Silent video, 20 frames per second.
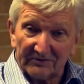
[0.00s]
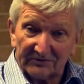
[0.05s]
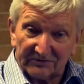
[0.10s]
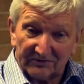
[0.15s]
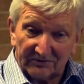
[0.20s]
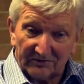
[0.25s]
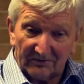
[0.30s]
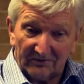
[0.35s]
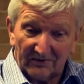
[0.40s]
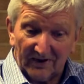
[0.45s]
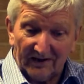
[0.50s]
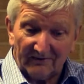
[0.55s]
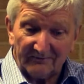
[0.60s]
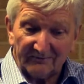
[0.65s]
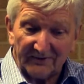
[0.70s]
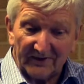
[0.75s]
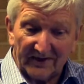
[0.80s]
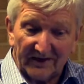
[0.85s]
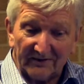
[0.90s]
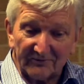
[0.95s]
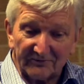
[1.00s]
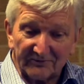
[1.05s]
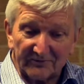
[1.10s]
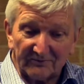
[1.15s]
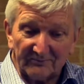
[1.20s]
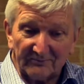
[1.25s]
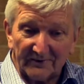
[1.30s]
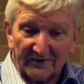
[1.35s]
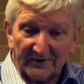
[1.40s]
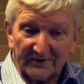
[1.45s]
to have the house
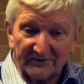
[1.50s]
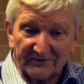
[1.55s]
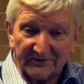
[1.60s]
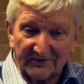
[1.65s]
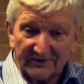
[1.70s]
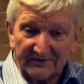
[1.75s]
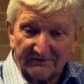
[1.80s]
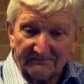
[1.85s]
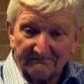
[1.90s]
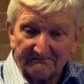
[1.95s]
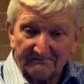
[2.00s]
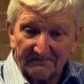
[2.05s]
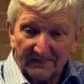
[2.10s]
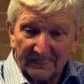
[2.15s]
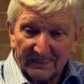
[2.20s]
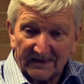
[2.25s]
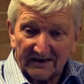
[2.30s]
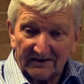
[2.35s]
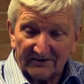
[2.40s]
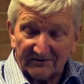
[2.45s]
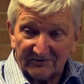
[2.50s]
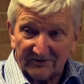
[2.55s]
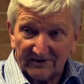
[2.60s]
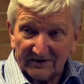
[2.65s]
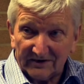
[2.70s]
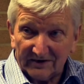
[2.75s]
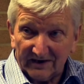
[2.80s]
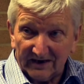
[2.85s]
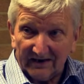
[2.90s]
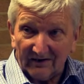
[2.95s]
converted, it's
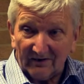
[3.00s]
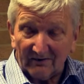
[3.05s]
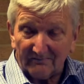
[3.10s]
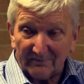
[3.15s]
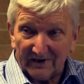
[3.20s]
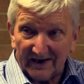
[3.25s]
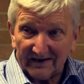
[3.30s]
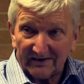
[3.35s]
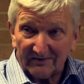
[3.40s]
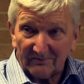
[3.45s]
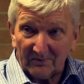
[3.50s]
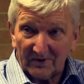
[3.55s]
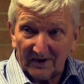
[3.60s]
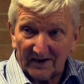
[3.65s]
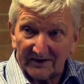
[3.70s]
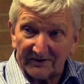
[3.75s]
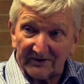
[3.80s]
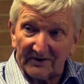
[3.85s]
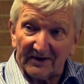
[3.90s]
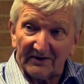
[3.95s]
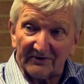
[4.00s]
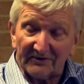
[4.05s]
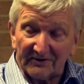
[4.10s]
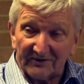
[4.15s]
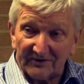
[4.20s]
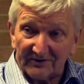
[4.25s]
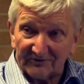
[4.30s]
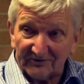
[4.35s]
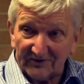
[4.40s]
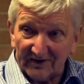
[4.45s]
in there on black and white
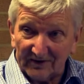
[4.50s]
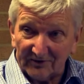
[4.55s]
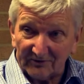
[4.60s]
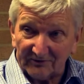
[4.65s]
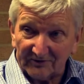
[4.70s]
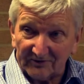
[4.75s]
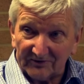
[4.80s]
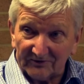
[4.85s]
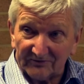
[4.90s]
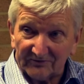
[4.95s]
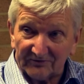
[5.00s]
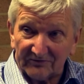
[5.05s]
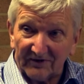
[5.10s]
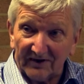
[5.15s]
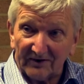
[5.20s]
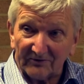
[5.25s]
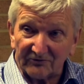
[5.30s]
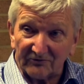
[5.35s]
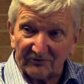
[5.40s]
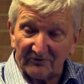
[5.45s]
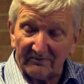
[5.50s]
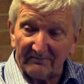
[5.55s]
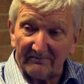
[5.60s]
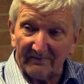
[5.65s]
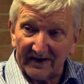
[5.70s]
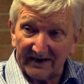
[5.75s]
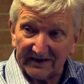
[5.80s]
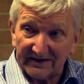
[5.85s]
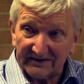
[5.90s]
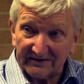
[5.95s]
that this house has now to
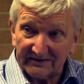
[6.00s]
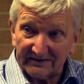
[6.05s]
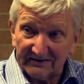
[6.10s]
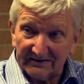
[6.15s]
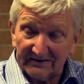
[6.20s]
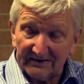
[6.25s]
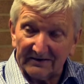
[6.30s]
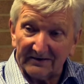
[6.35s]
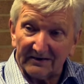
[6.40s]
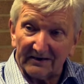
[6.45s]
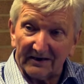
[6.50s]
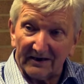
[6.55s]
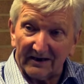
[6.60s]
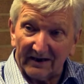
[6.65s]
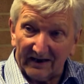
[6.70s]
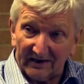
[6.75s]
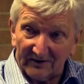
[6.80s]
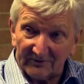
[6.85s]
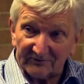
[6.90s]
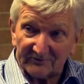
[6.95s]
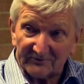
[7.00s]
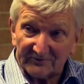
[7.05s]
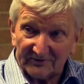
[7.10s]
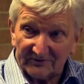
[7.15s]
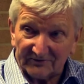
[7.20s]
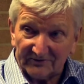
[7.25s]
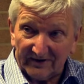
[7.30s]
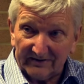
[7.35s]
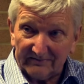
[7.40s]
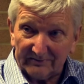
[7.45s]
remain a house for
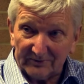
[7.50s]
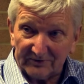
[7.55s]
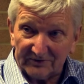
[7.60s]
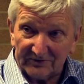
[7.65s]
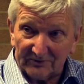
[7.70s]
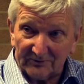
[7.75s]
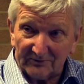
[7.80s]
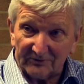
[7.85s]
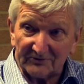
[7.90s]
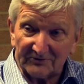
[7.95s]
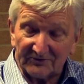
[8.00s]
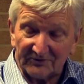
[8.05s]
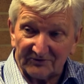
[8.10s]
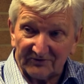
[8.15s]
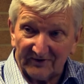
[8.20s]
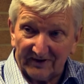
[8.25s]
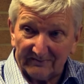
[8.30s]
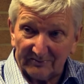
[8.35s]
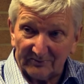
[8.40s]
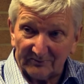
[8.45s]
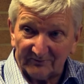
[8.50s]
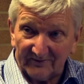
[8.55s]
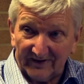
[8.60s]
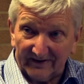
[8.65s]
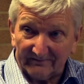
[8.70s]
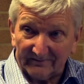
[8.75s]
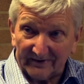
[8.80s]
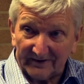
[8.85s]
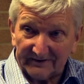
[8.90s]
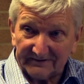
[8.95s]
disabled use or disabled
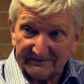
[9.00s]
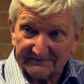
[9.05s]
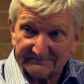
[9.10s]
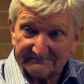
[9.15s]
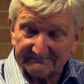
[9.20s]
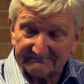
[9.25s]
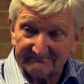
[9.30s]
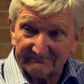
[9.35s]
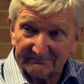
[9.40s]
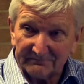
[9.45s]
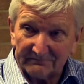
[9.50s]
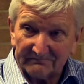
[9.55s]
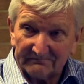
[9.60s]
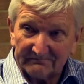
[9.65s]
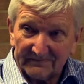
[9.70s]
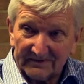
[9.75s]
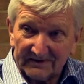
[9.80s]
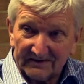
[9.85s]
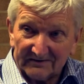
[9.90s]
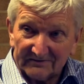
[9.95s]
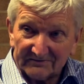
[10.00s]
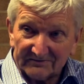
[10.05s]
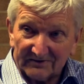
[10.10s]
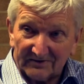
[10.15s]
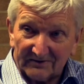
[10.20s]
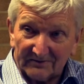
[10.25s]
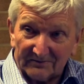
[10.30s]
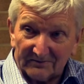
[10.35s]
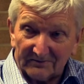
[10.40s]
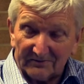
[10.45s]
family.
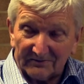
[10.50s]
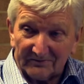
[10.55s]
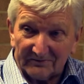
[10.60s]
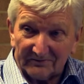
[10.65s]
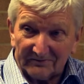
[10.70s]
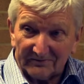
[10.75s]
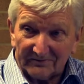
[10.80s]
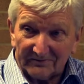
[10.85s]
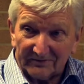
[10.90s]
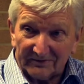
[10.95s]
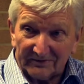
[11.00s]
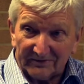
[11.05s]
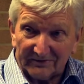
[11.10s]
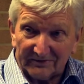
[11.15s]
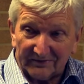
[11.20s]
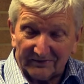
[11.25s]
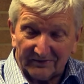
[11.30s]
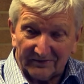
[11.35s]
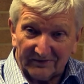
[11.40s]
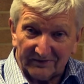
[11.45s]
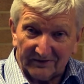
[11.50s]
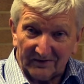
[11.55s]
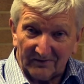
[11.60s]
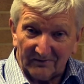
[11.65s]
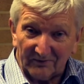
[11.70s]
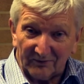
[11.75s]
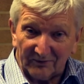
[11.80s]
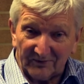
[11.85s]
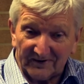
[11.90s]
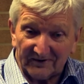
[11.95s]
So,
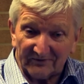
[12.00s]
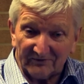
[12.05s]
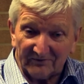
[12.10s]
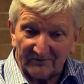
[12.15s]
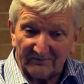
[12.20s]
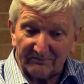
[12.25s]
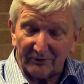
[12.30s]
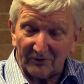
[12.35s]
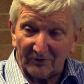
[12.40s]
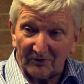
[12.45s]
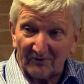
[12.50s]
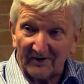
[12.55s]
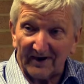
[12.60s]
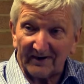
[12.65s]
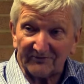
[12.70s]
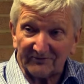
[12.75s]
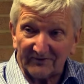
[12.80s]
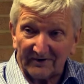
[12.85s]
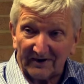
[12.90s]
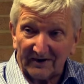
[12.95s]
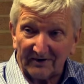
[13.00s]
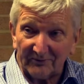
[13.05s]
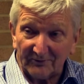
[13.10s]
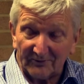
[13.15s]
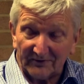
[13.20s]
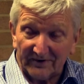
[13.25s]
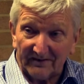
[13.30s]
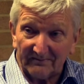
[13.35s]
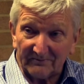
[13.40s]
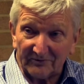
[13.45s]
things are progressing. I
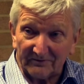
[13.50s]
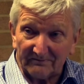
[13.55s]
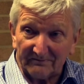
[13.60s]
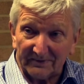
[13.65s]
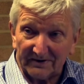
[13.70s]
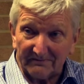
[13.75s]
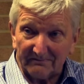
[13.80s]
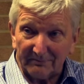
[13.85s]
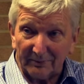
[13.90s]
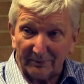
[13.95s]
thought that was a big